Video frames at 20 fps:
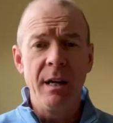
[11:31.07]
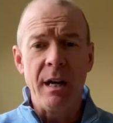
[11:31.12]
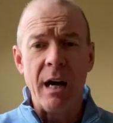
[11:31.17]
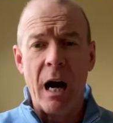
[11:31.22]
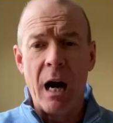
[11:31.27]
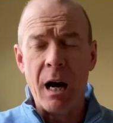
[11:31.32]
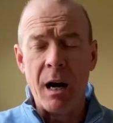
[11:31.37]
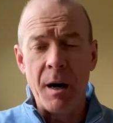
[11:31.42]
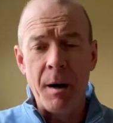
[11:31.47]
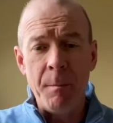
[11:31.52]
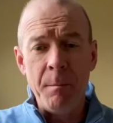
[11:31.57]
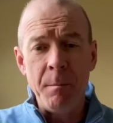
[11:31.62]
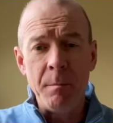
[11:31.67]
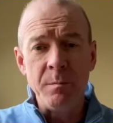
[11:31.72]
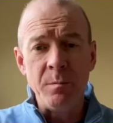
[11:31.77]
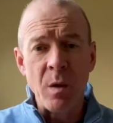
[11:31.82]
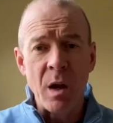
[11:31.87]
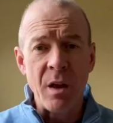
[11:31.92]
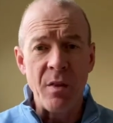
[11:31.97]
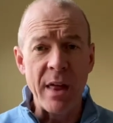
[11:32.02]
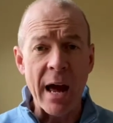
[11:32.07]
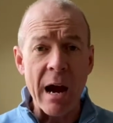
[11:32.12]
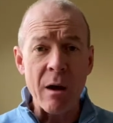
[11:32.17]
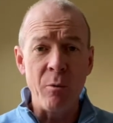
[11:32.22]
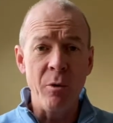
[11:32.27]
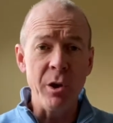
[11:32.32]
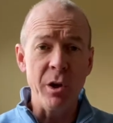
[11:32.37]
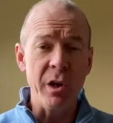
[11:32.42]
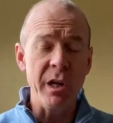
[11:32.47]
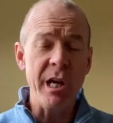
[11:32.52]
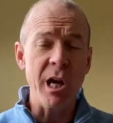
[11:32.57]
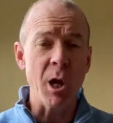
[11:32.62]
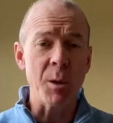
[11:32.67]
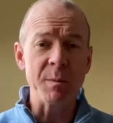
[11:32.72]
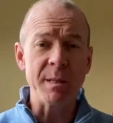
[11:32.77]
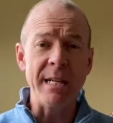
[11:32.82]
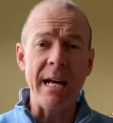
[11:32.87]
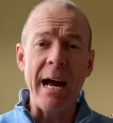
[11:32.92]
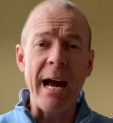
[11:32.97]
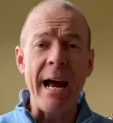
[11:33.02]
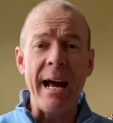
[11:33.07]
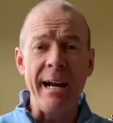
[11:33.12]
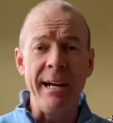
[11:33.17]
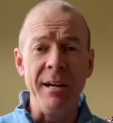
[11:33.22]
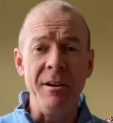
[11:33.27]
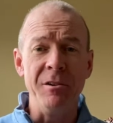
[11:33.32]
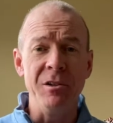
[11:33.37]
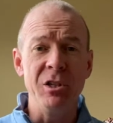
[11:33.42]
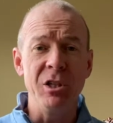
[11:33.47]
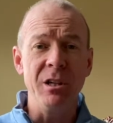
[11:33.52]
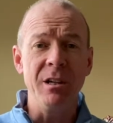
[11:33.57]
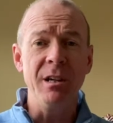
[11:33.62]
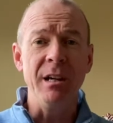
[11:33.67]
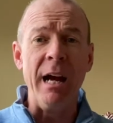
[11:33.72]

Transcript: That really helps to add energy.